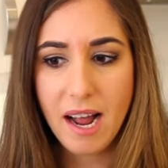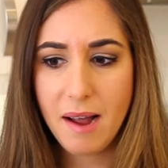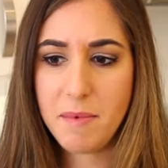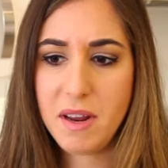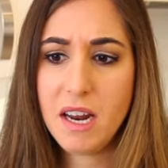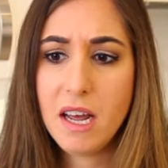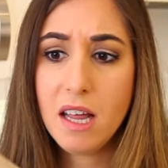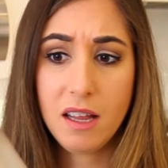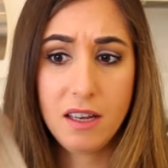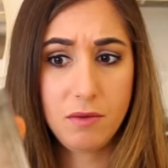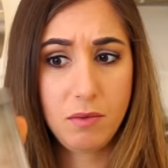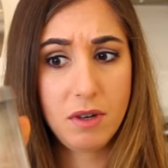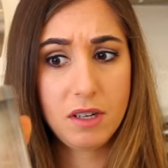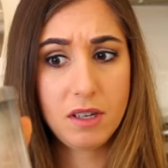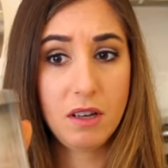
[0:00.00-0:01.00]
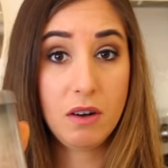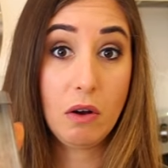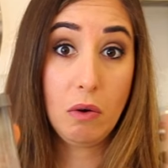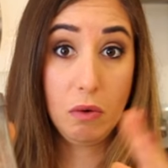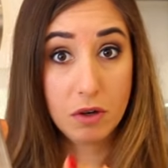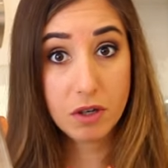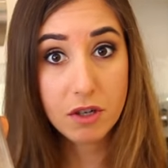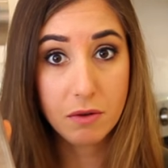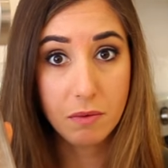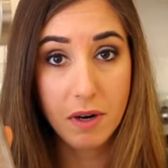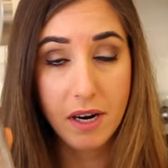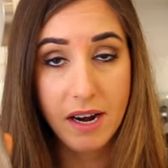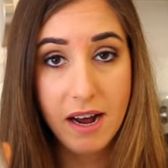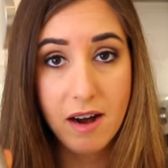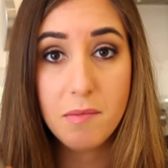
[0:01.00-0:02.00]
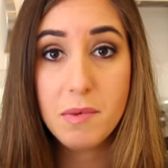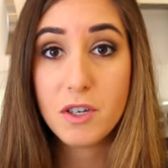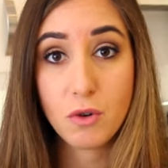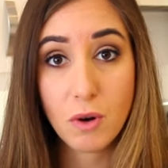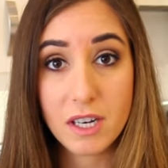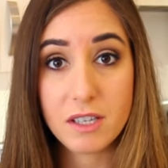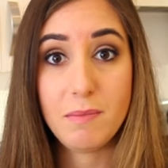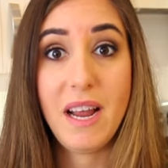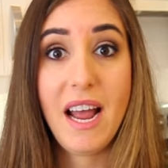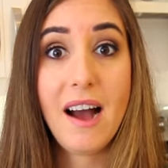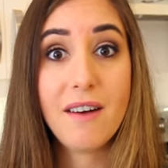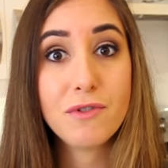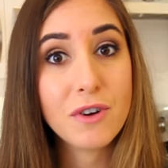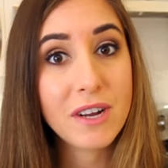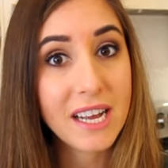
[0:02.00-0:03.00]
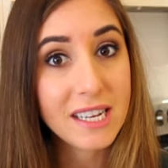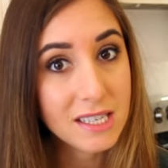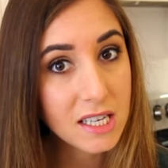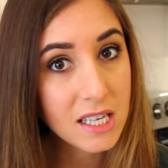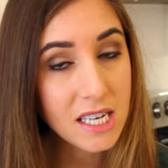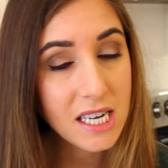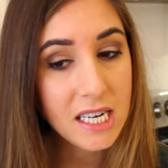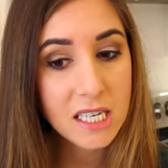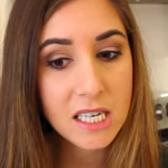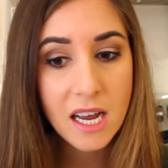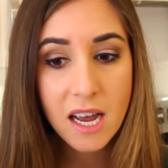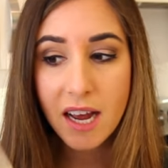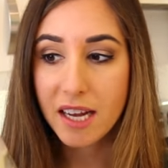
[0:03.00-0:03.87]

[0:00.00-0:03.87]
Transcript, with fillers: I mean, this one doesn't look gorgeous right now, but trust me, after it gets cleaned,